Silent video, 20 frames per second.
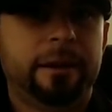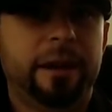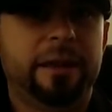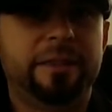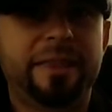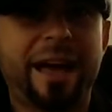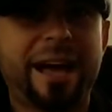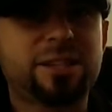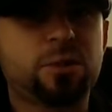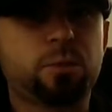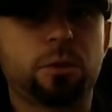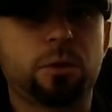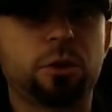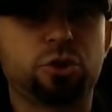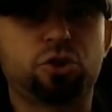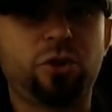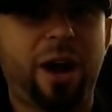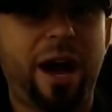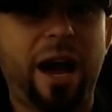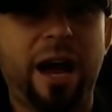And that's
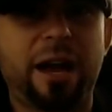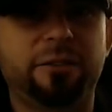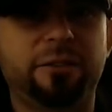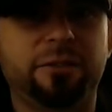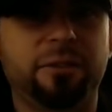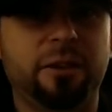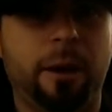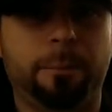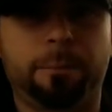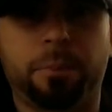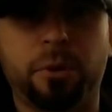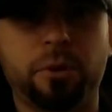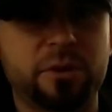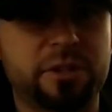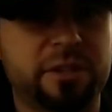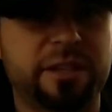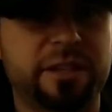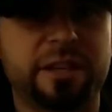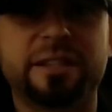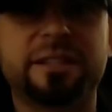what'll drive a
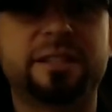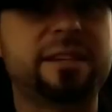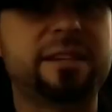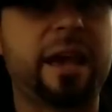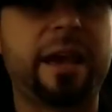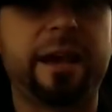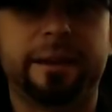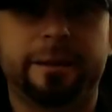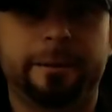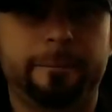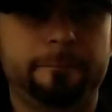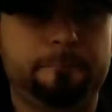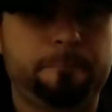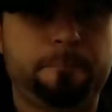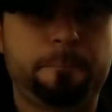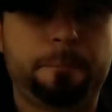person insane.